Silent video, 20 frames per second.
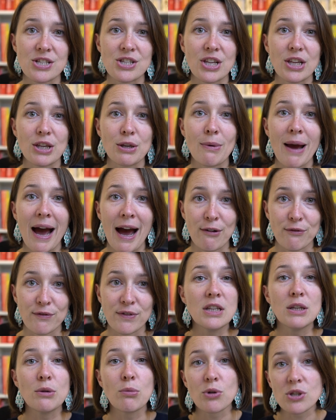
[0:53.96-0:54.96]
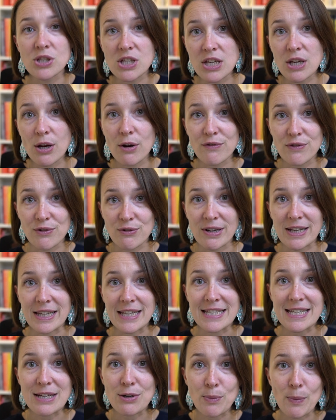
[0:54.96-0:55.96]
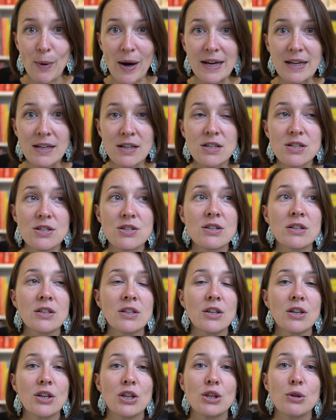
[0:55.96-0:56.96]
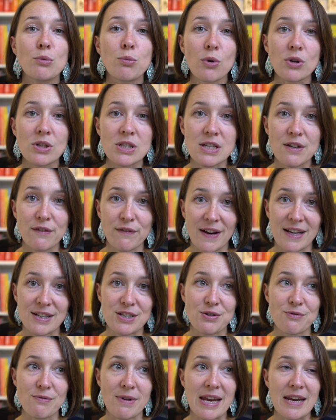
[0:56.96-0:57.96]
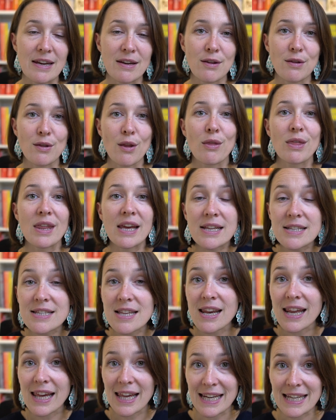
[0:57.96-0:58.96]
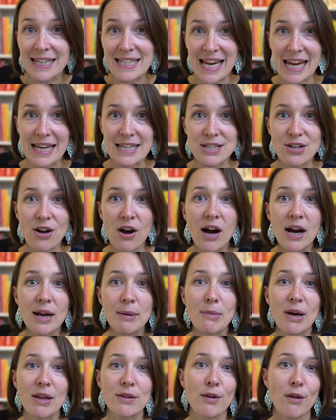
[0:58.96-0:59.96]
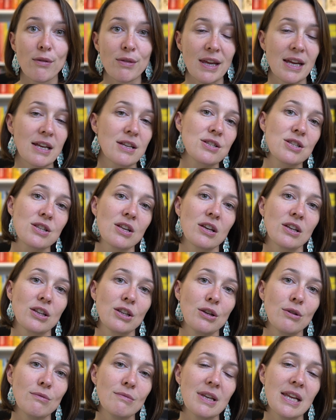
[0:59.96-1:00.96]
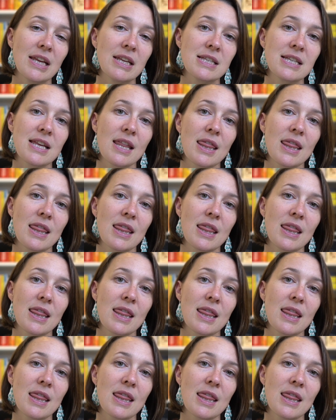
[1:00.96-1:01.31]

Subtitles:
that you have. You want to know if there are any deal breakers, you want to factor in the things that are going to take time and the things that you need to